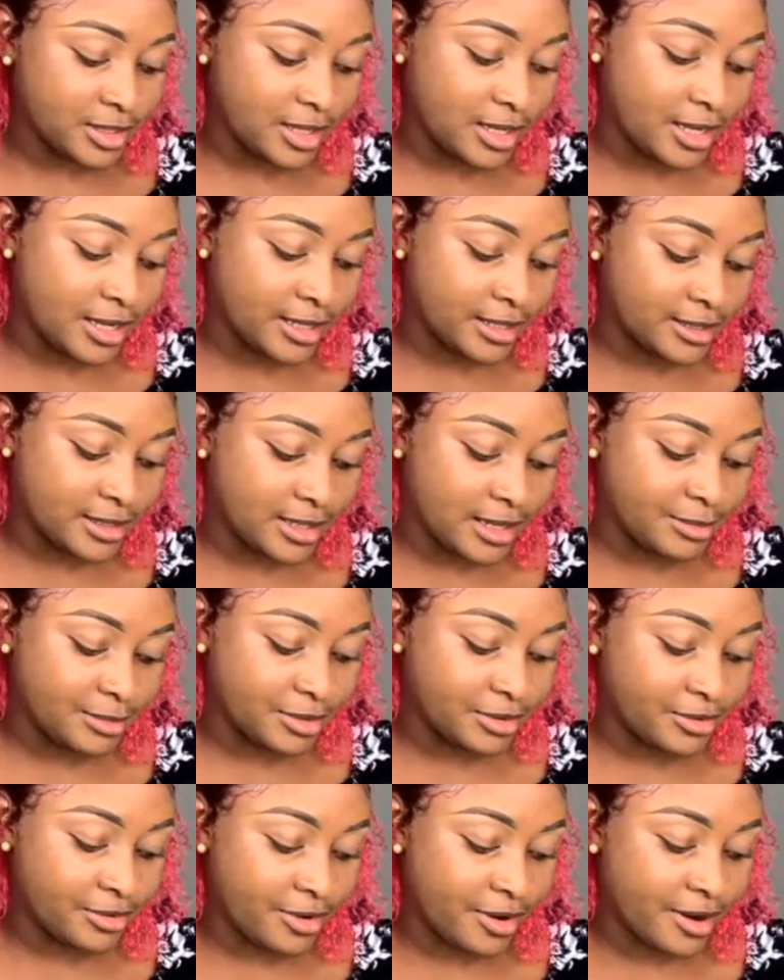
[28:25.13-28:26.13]
I'm
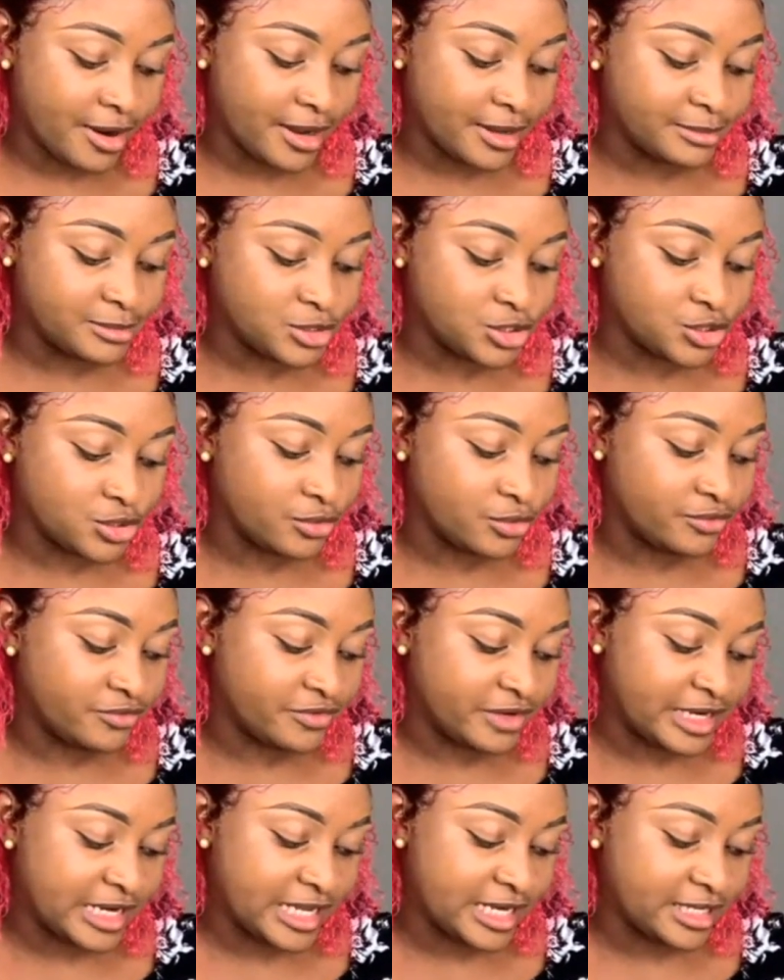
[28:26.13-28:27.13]
a crime show
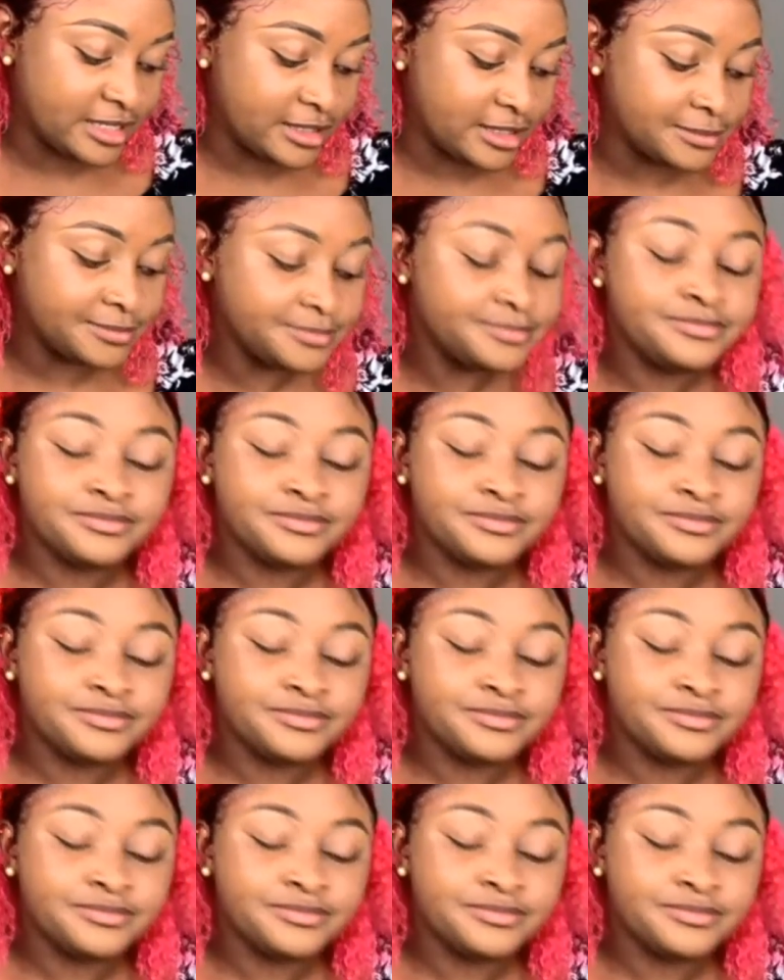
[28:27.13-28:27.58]
fanatic.